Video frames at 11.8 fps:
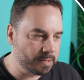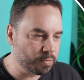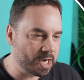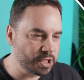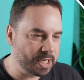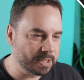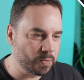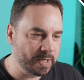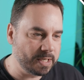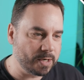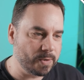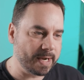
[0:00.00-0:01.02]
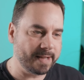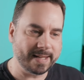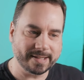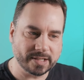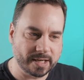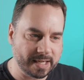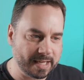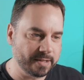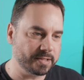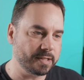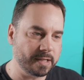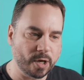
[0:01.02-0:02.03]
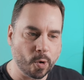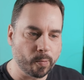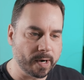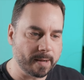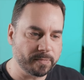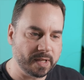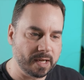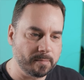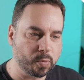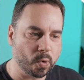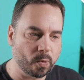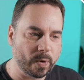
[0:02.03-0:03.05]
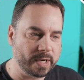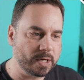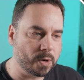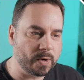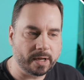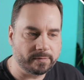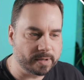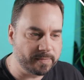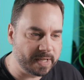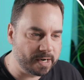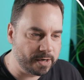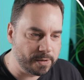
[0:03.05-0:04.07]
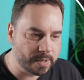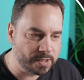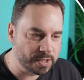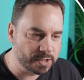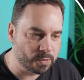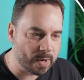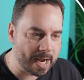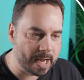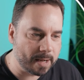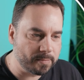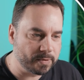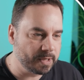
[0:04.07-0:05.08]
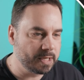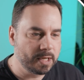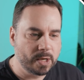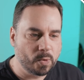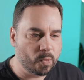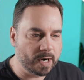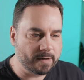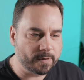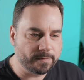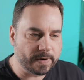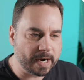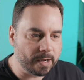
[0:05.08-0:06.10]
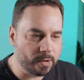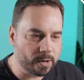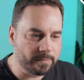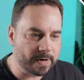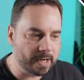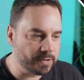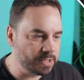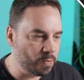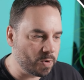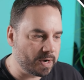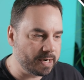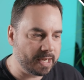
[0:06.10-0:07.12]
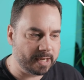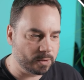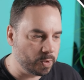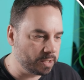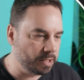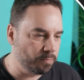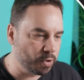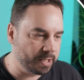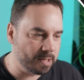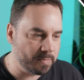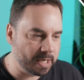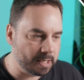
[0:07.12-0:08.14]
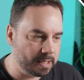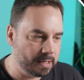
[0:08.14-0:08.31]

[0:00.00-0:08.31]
project window, and that's going to instantly open up the import window, and from there you can just grab whatever file or files you want and quickly bring them in.